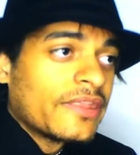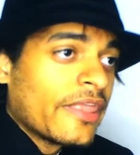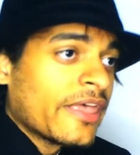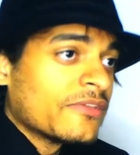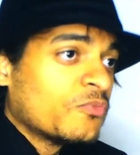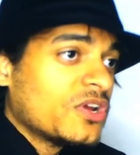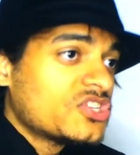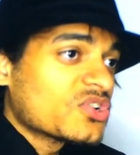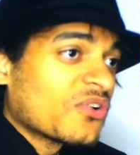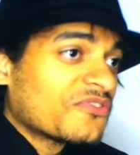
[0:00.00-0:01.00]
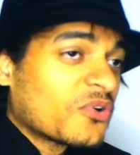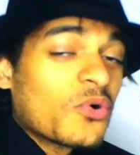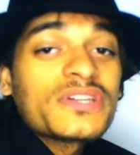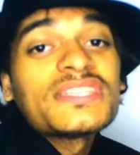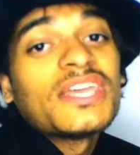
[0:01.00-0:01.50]
and which of
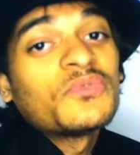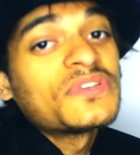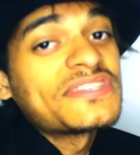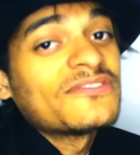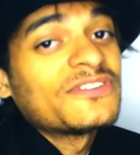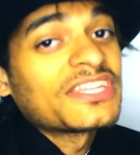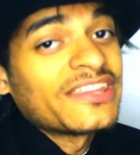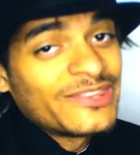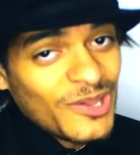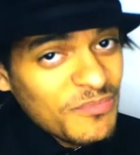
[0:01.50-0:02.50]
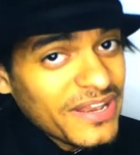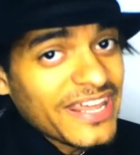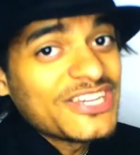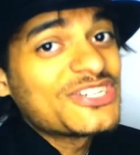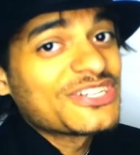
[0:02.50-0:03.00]
course he received a
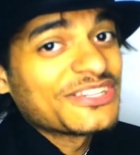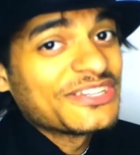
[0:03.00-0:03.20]
nomination.